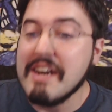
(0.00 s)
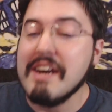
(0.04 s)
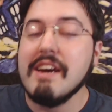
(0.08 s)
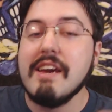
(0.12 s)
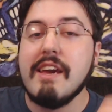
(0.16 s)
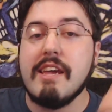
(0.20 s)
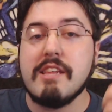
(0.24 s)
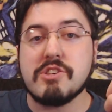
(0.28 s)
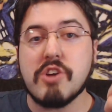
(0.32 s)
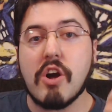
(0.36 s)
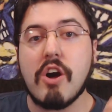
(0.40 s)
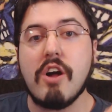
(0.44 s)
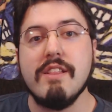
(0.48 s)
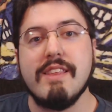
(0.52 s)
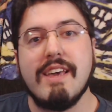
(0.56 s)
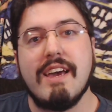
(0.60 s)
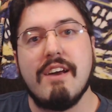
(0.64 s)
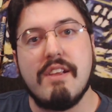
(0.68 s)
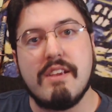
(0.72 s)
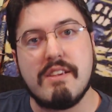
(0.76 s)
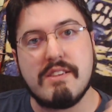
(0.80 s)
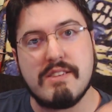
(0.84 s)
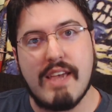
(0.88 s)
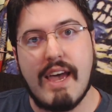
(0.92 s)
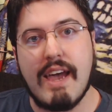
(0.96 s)
He's calling out
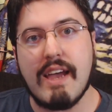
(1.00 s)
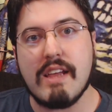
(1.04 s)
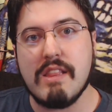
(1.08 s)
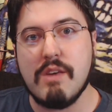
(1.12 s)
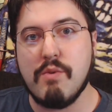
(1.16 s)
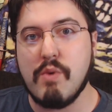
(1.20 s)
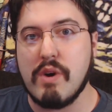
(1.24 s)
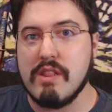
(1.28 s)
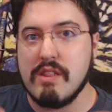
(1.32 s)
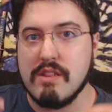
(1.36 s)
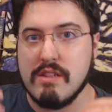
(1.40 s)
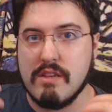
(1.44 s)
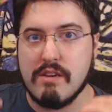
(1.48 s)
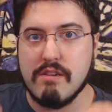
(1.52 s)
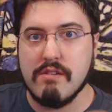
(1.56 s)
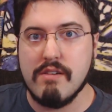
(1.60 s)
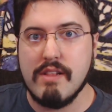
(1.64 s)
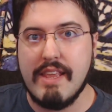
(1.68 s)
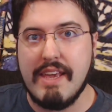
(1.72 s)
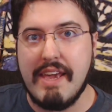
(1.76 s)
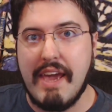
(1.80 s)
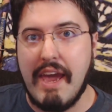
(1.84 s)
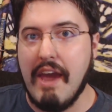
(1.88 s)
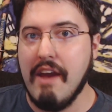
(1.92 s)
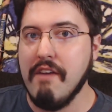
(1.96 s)
exactly what
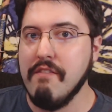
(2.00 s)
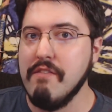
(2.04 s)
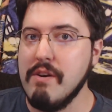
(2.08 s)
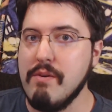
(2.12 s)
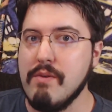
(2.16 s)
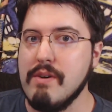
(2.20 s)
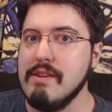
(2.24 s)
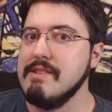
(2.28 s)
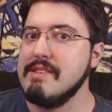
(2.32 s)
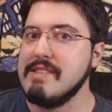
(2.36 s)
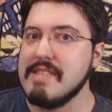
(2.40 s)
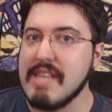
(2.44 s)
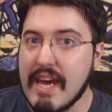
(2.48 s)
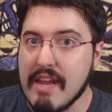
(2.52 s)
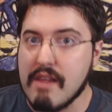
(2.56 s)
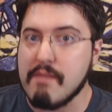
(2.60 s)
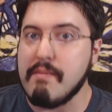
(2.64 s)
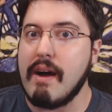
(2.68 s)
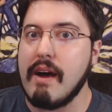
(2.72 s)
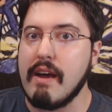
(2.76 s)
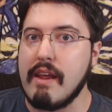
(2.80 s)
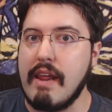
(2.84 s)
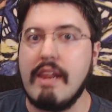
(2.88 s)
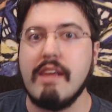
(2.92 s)
literally everyone said about it,